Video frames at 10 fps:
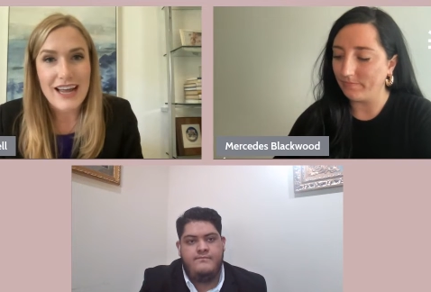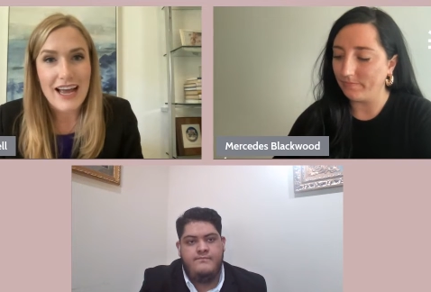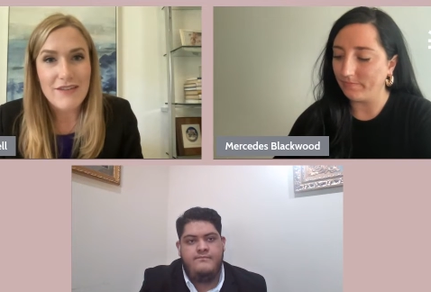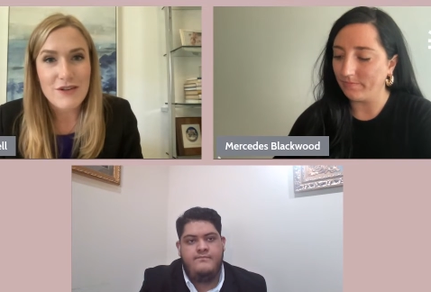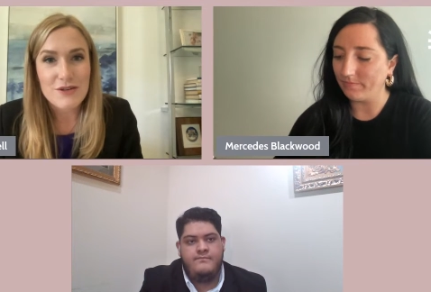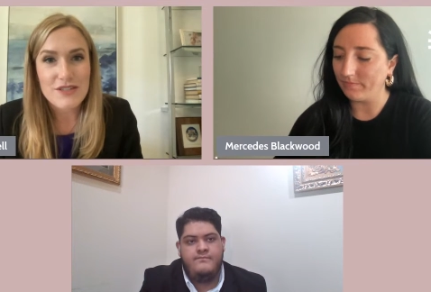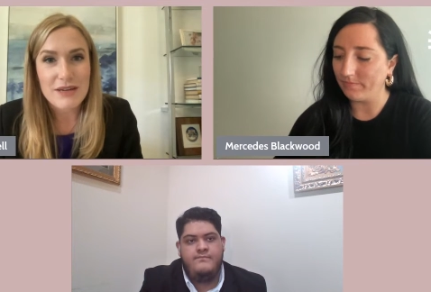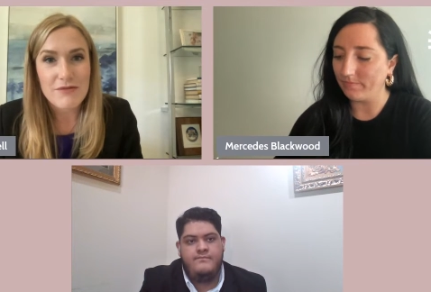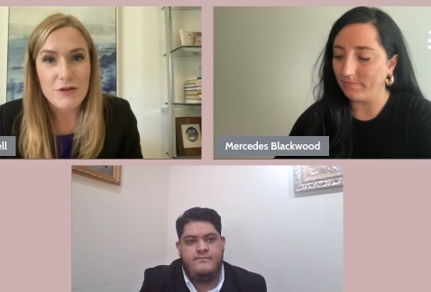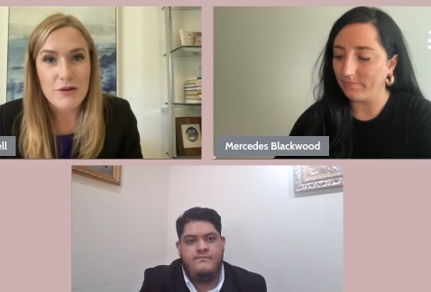Speaker 1: have those
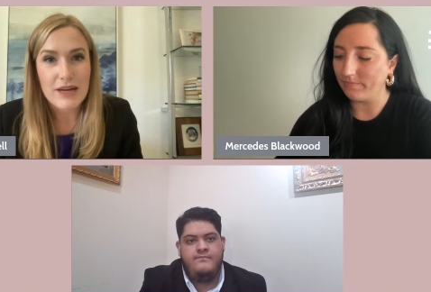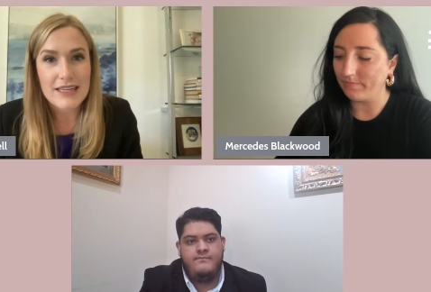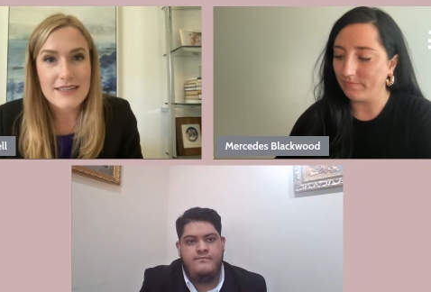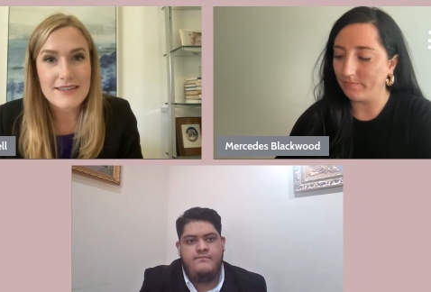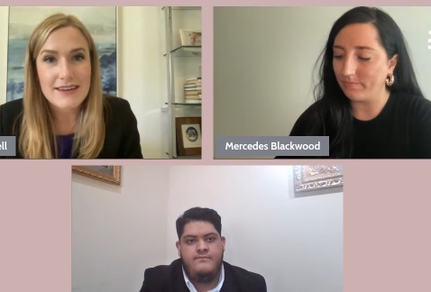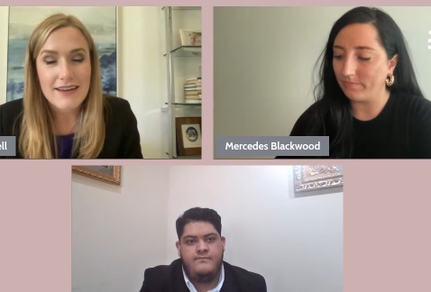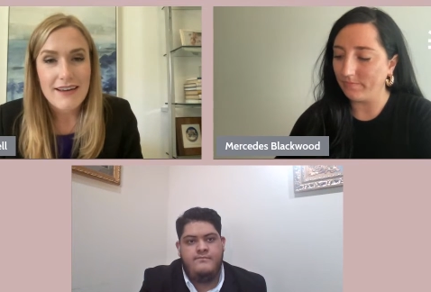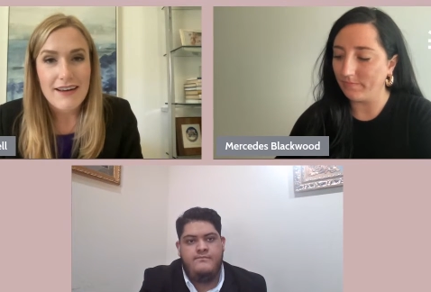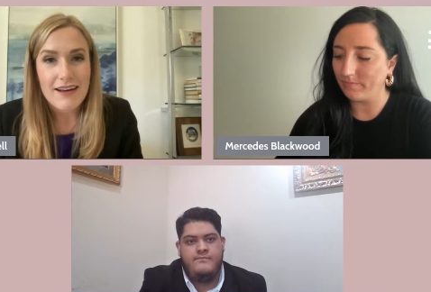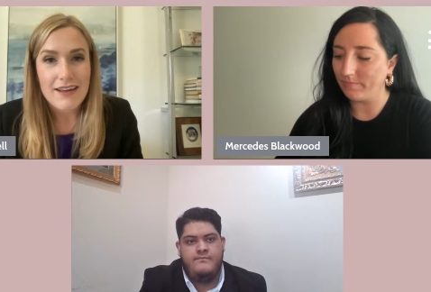same formats
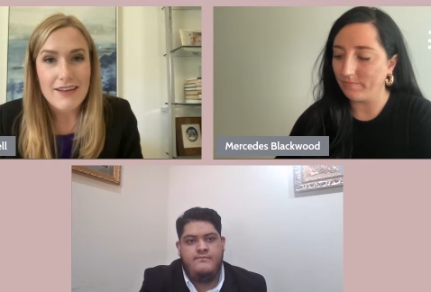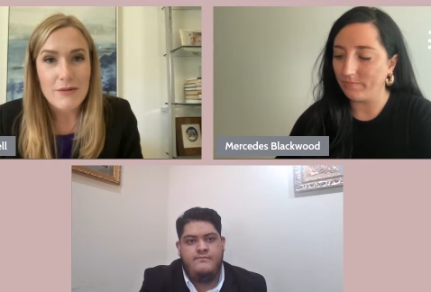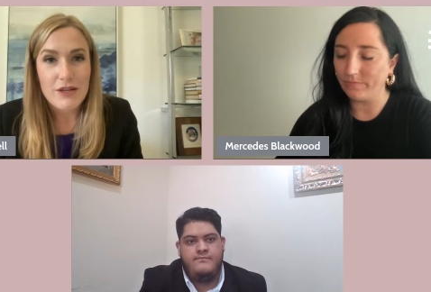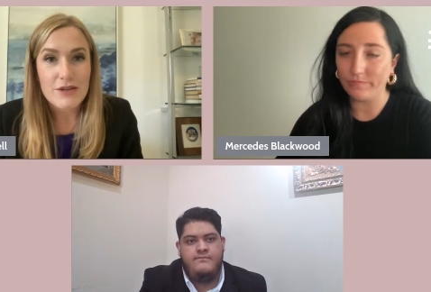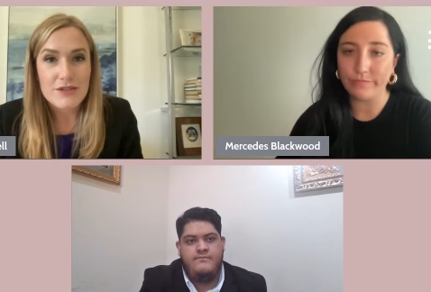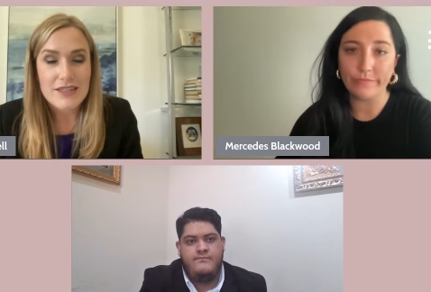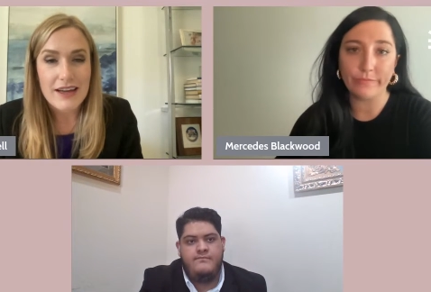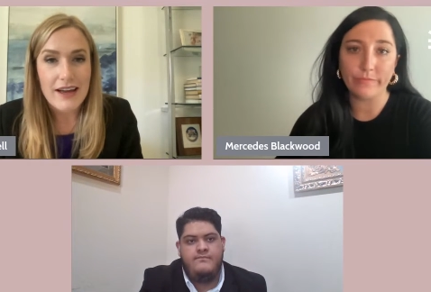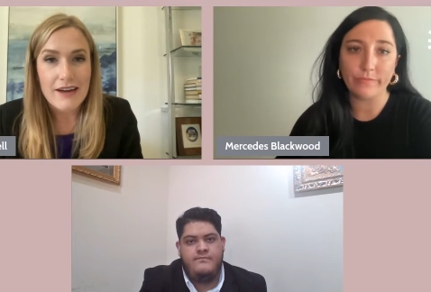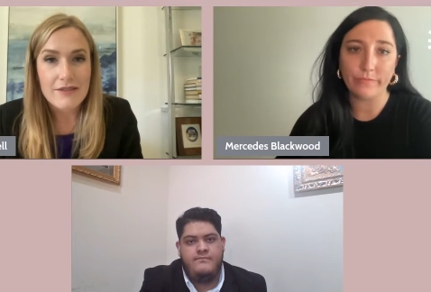uh, that we used
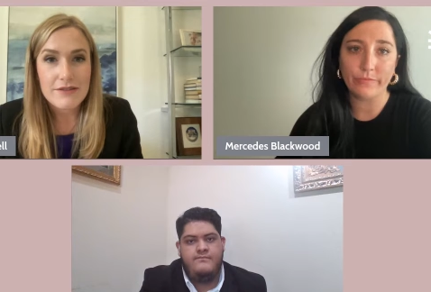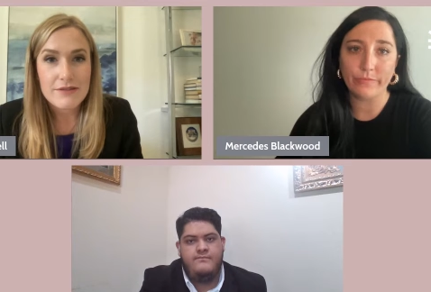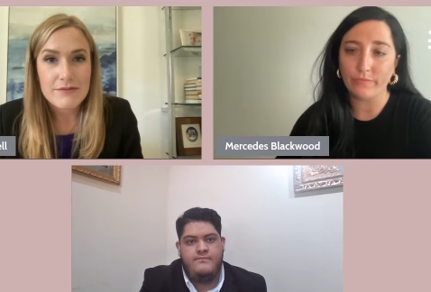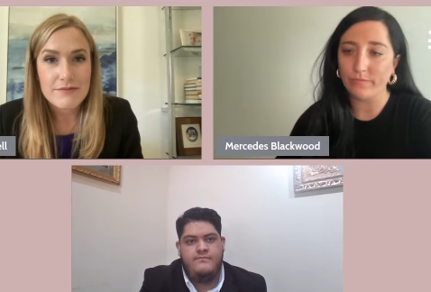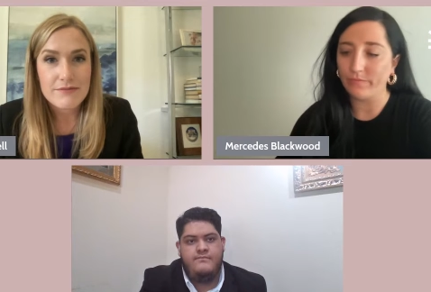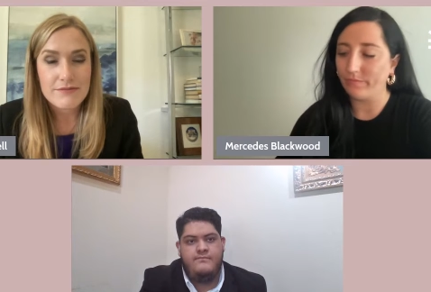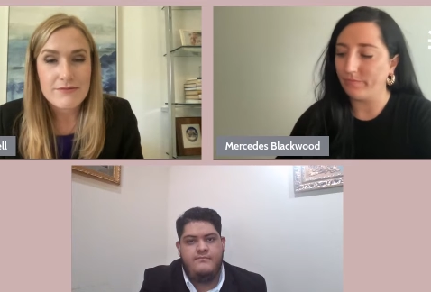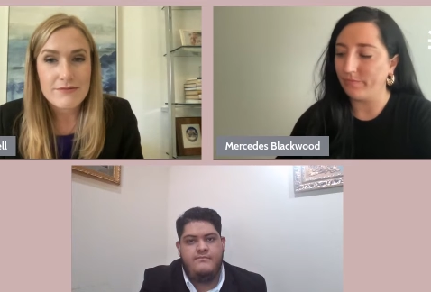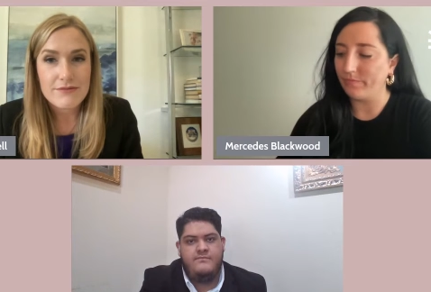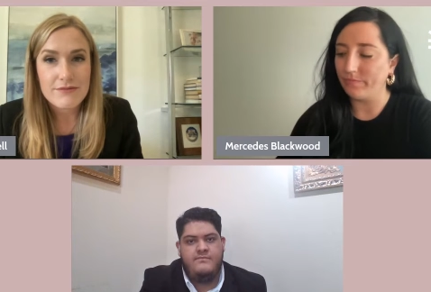to have.
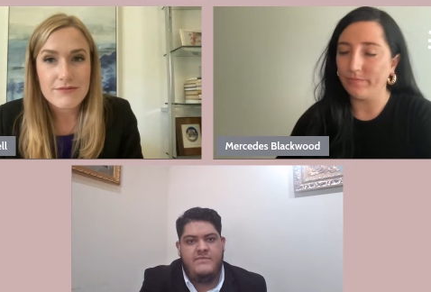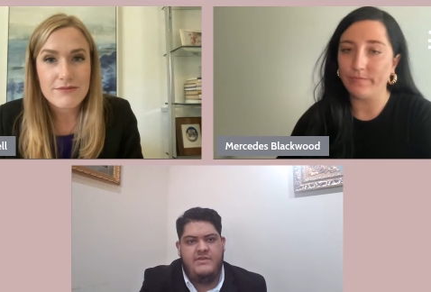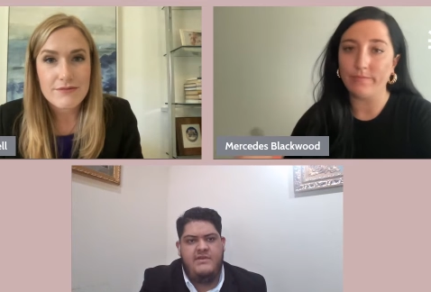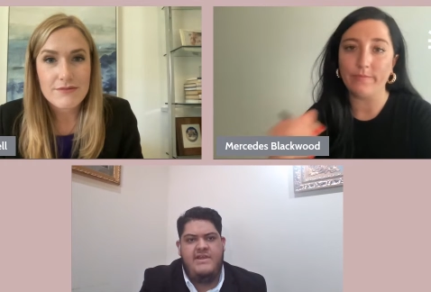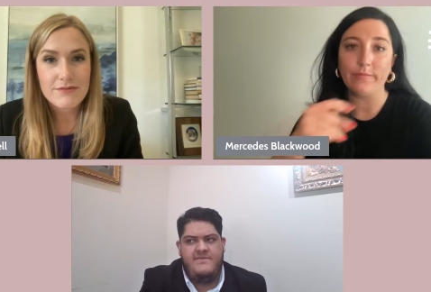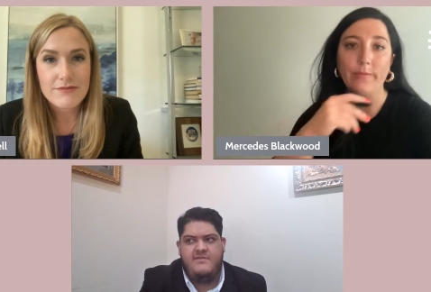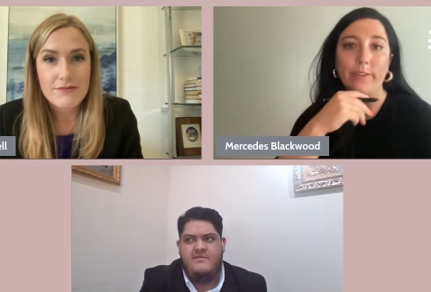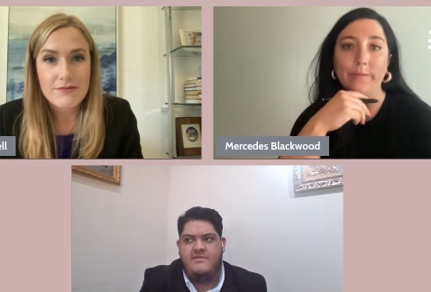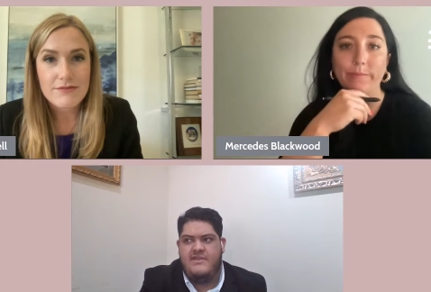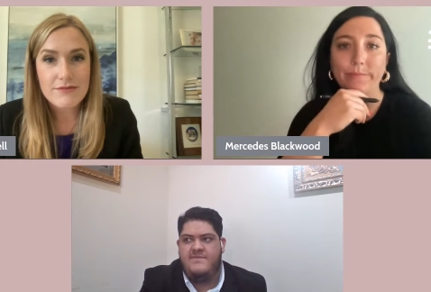
Speaker 2: Uh,
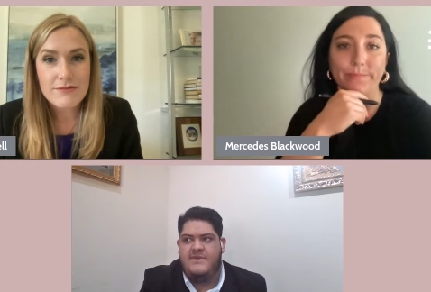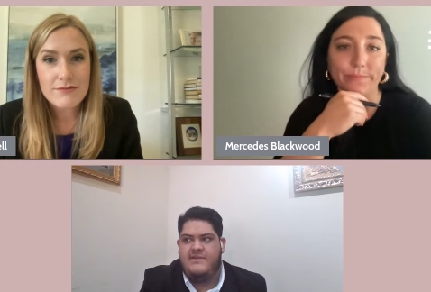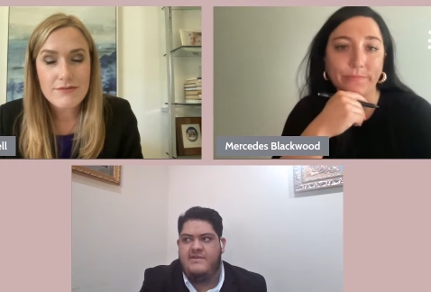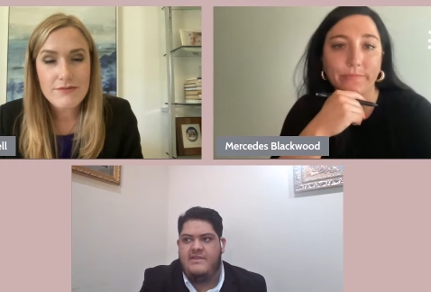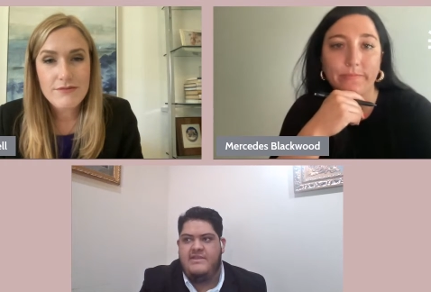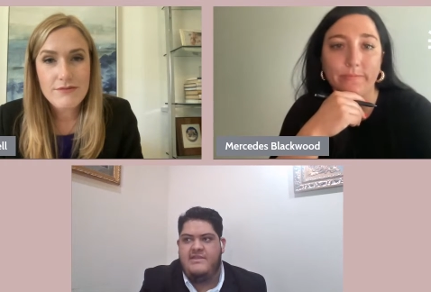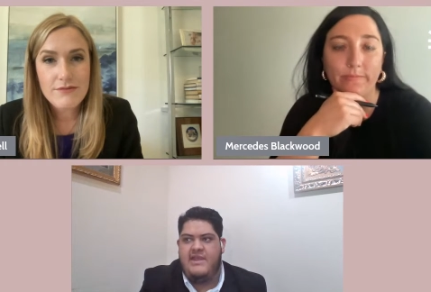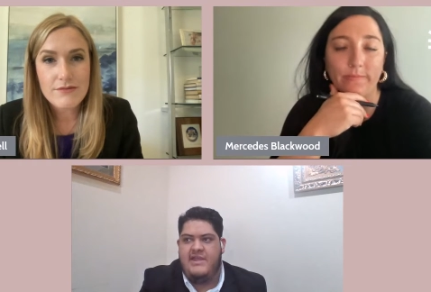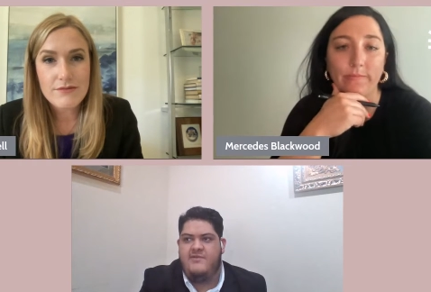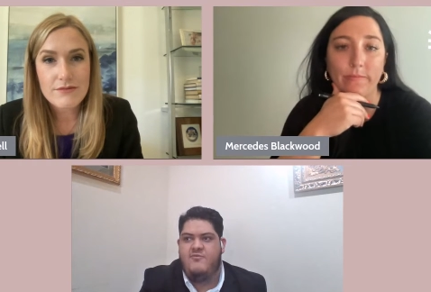absolutely. I mean,
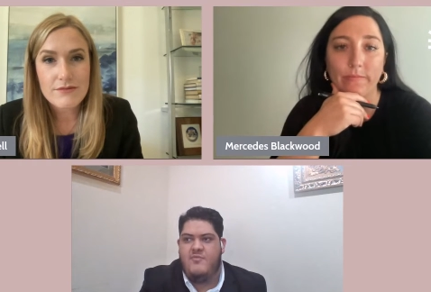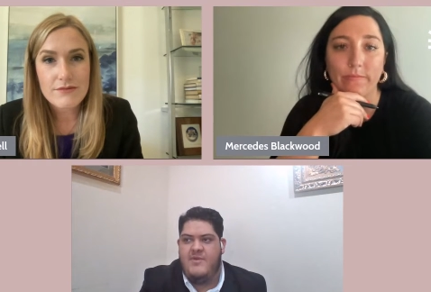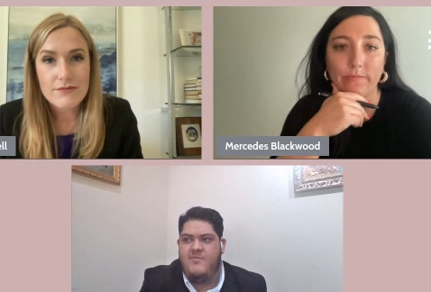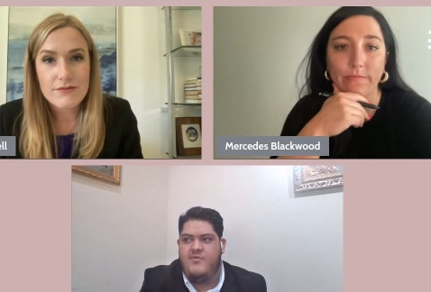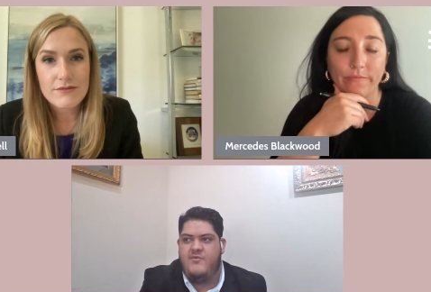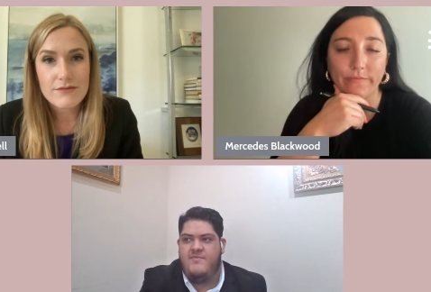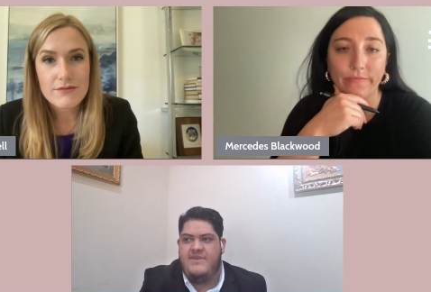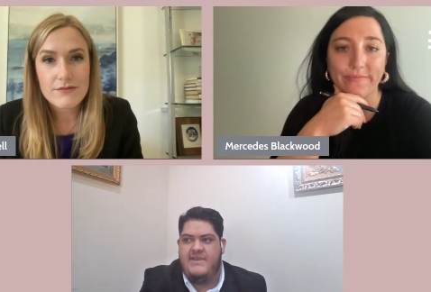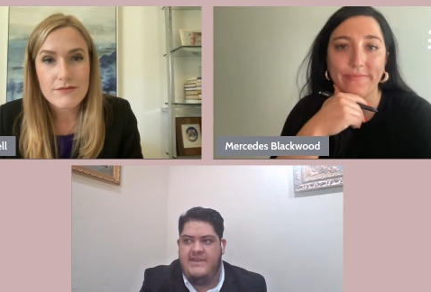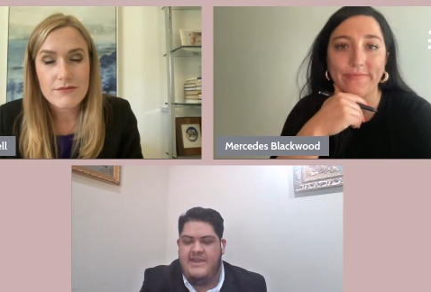I remember
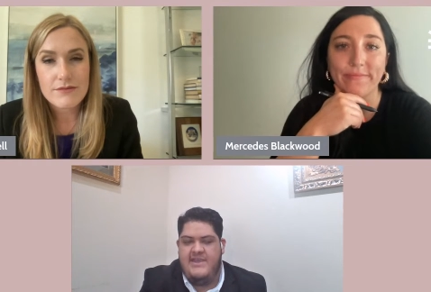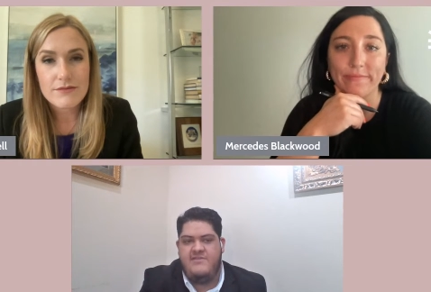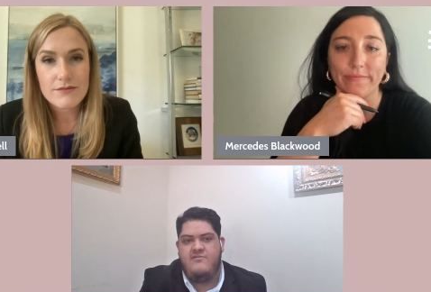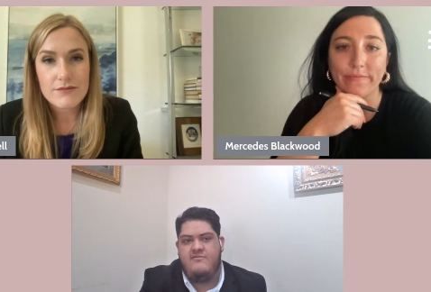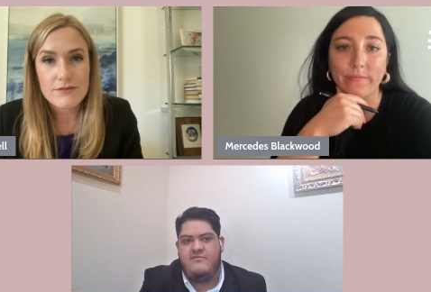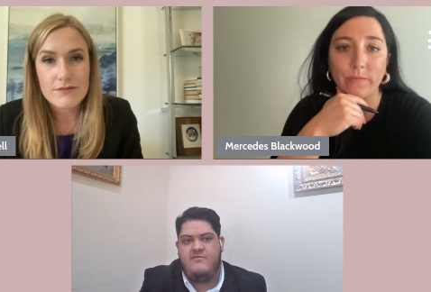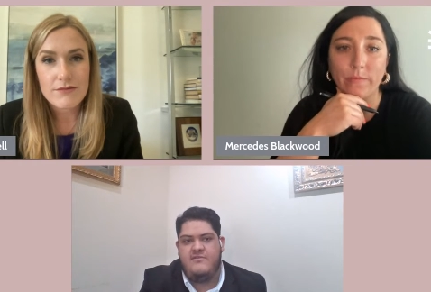being in high school